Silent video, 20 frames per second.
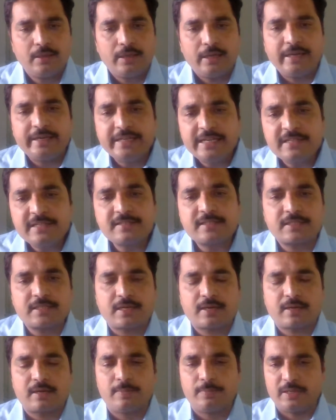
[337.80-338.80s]
And in such
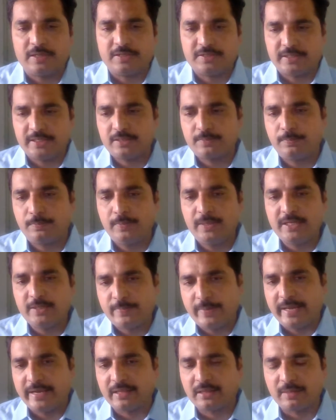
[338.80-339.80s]
circumstances, please
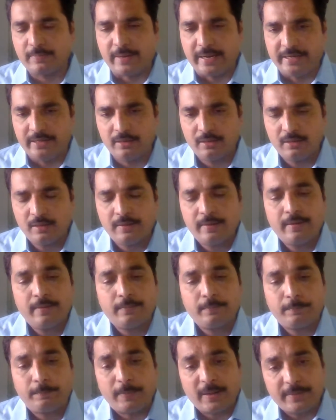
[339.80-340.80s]
bear in the mind,
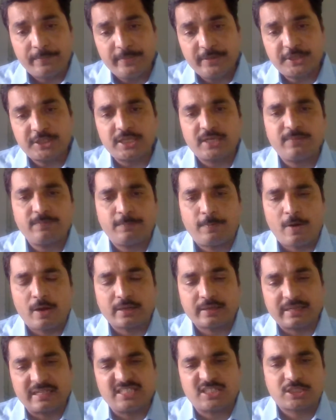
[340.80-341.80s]
permission
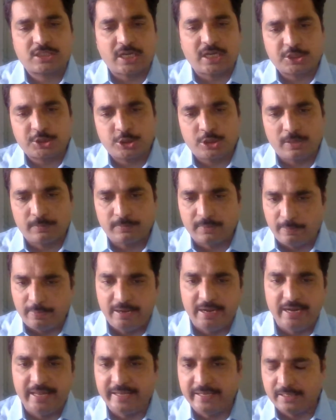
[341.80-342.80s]
for construction of the
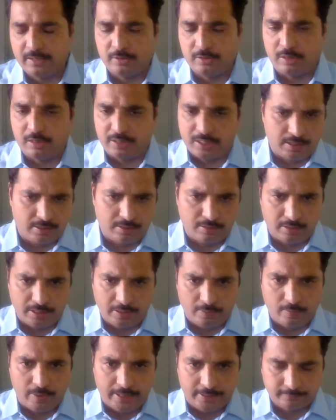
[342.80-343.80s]
building is not at all
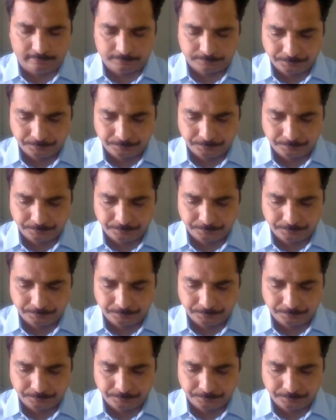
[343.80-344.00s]
required,